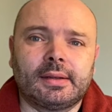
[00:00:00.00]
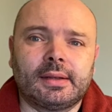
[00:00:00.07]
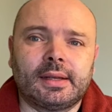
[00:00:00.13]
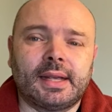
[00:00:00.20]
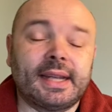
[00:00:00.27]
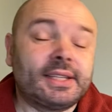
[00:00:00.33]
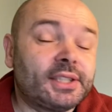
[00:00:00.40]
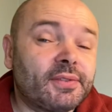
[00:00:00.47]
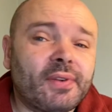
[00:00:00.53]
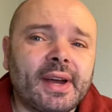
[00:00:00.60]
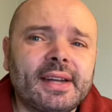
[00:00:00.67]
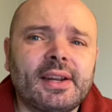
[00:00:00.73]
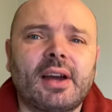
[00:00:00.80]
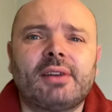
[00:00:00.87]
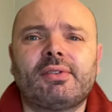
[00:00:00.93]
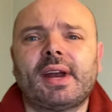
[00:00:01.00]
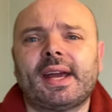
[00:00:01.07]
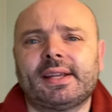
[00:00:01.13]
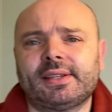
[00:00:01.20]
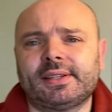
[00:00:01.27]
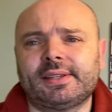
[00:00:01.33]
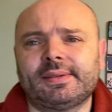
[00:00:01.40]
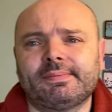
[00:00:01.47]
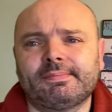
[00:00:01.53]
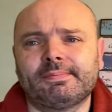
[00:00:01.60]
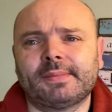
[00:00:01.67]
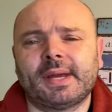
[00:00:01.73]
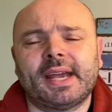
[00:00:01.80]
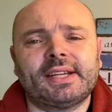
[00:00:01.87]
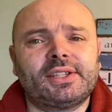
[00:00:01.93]
It's to find our rest.
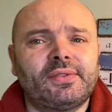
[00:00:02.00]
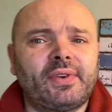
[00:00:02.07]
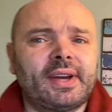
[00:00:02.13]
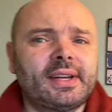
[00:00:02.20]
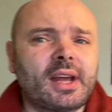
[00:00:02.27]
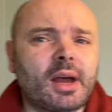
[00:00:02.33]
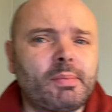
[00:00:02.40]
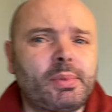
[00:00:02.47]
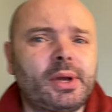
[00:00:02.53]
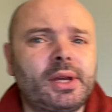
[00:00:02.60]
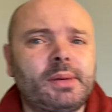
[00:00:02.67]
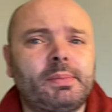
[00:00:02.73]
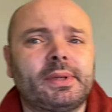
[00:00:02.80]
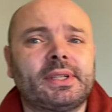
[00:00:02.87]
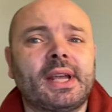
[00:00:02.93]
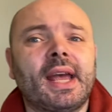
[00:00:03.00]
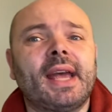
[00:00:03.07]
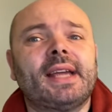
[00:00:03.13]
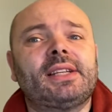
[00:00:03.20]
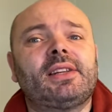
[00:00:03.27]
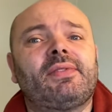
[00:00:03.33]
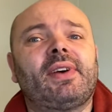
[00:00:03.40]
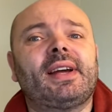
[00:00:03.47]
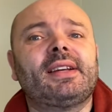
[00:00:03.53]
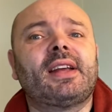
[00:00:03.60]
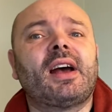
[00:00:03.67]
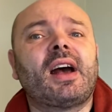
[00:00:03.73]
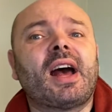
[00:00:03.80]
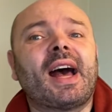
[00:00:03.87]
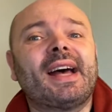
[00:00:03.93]
It's to find our purpose. It's to find
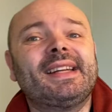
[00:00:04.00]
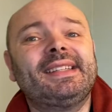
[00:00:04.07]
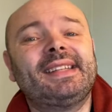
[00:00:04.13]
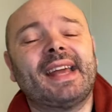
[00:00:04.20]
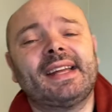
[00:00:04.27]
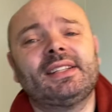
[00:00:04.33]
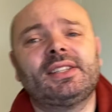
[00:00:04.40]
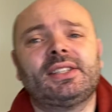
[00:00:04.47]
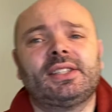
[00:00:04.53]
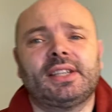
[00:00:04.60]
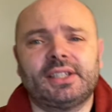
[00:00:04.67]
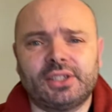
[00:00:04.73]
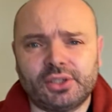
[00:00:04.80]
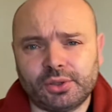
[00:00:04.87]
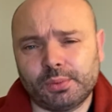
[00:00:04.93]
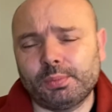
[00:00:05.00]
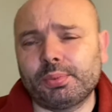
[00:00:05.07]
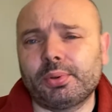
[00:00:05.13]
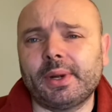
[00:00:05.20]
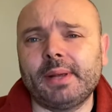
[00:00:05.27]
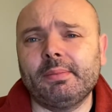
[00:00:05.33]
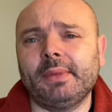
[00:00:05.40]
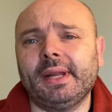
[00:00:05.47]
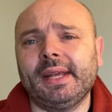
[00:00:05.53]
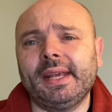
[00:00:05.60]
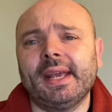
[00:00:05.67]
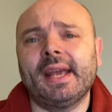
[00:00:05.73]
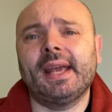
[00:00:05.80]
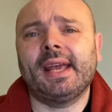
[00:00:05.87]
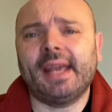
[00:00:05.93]
our identity supremely
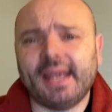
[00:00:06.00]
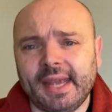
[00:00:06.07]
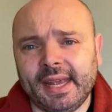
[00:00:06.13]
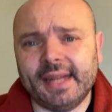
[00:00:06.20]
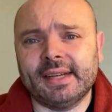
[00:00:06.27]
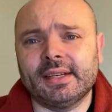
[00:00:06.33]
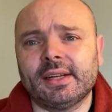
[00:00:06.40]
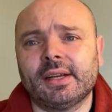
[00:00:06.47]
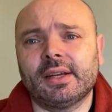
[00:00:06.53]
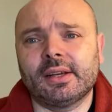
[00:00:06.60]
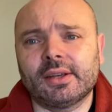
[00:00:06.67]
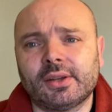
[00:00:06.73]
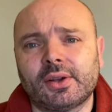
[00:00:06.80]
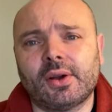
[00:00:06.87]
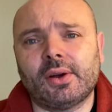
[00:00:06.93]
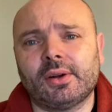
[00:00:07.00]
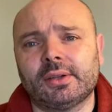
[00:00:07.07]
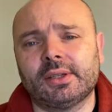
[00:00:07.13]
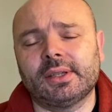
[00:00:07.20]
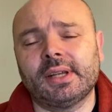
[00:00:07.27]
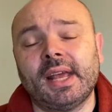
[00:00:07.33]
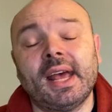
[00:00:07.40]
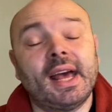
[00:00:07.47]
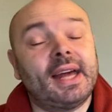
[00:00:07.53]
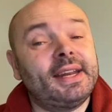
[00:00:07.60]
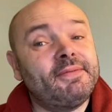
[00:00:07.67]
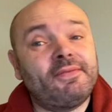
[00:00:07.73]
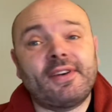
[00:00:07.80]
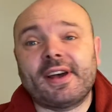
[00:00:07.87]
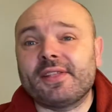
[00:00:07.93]
in God. And in
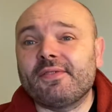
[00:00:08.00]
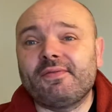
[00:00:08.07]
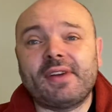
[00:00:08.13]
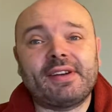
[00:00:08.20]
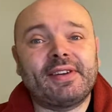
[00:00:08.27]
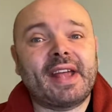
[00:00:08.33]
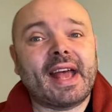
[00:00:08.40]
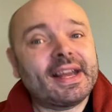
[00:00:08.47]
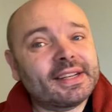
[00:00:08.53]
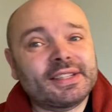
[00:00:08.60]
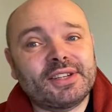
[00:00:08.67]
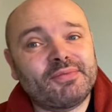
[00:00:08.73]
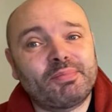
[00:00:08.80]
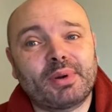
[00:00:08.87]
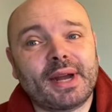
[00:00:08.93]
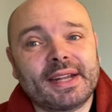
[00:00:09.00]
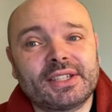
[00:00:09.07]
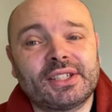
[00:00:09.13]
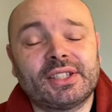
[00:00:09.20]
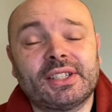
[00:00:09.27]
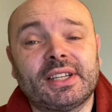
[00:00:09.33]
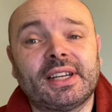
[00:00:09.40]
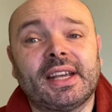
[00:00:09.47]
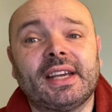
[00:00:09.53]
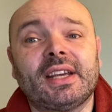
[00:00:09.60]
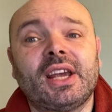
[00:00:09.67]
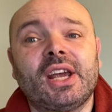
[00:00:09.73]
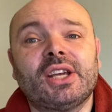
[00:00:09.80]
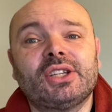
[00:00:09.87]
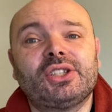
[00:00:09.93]
fact, the very act of practicing it
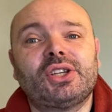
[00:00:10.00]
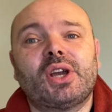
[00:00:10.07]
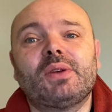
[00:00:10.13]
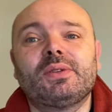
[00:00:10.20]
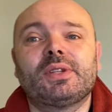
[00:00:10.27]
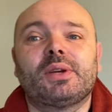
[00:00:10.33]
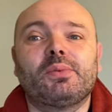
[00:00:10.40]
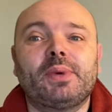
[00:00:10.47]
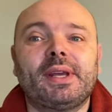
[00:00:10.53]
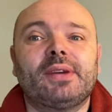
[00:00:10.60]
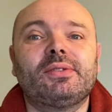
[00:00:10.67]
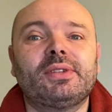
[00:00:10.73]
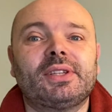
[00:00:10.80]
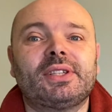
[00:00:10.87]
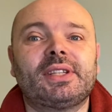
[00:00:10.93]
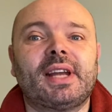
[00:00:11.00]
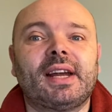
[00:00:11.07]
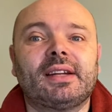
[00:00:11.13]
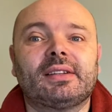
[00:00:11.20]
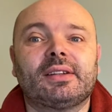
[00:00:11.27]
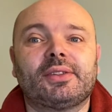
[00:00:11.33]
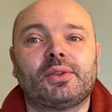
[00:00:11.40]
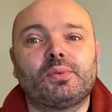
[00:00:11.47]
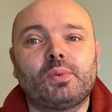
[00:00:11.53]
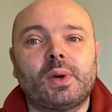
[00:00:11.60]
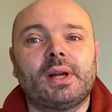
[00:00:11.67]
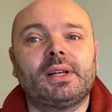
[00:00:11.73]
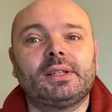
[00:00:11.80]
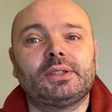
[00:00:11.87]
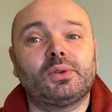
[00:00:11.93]
shows that we understand the
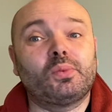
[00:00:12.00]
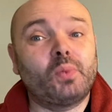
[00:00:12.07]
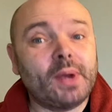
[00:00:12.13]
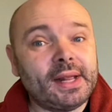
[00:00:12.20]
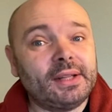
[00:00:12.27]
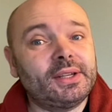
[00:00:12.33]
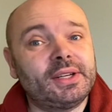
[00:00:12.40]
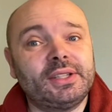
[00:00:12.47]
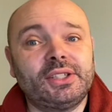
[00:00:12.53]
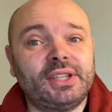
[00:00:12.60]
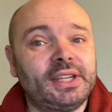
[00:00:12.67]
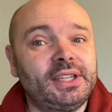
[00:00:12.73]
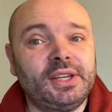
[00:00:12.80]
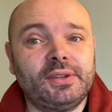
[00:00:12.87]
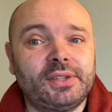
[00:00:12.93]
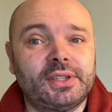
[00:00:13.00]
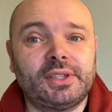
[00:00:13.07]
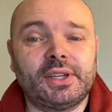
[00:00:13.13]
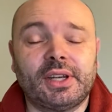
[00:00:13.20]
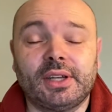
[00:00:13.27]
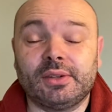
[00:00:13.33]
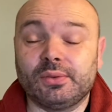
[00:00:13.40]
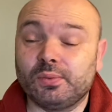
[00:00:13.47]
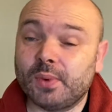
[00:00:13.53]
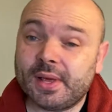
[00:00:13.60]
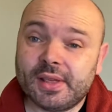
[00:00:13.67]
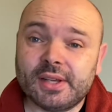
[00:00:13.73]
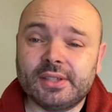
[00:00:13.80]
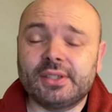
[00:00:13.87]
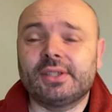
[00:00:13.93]
world will continue to turn with
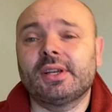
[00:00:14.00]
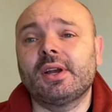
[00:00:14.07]
us